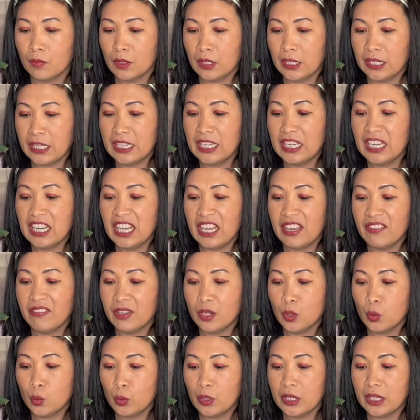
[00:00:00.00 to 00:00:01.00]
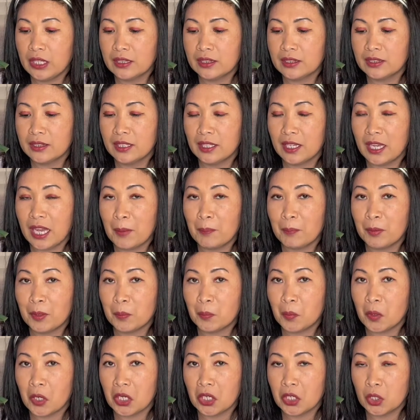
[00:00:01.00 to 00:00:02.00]
in level with the upper
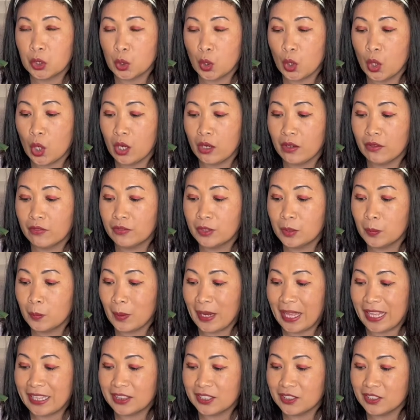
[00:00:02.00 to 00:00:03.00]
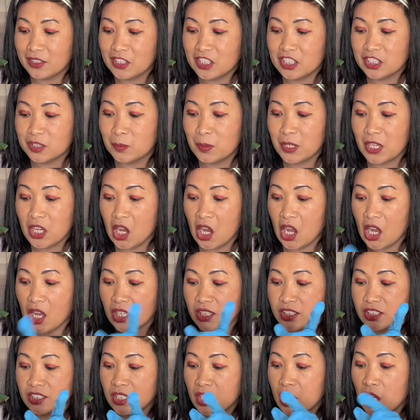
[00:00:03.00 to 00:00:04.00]
part of the planter is
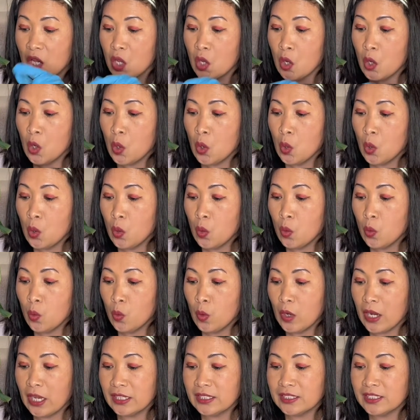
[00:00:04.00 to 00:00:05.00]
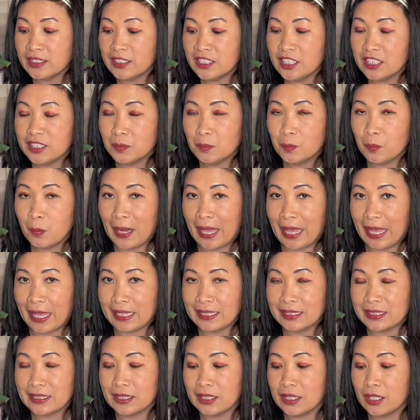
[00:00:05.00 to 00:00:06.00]
because once this
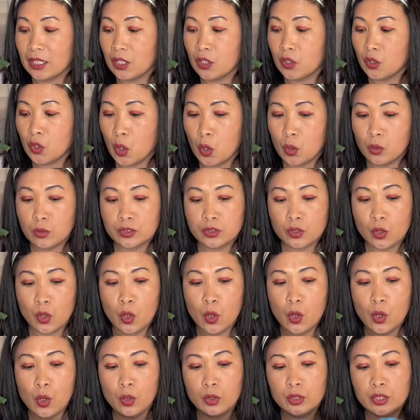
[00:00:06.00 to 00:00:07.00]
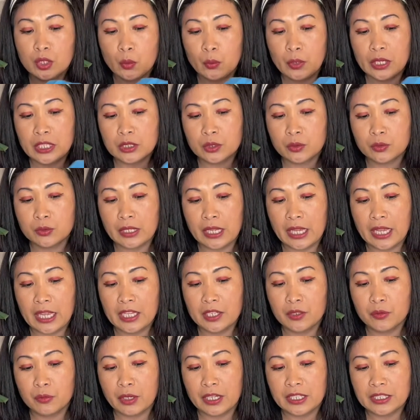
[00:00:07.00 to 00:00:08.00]
plant grows all the way to the
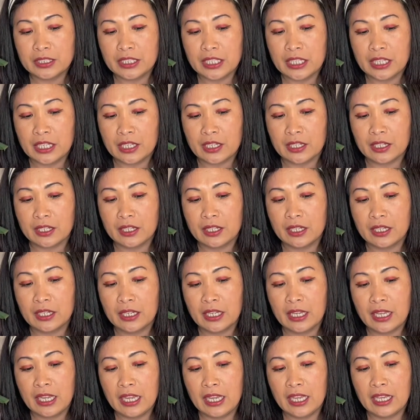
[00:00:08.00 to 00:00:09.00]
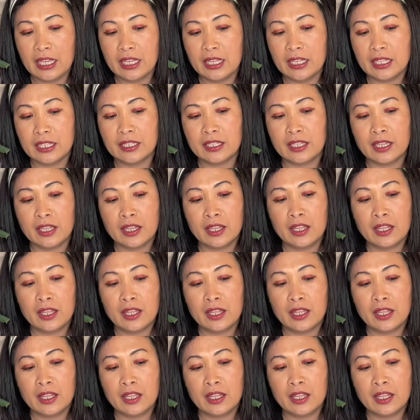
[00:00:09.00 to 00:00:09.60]
end right here, and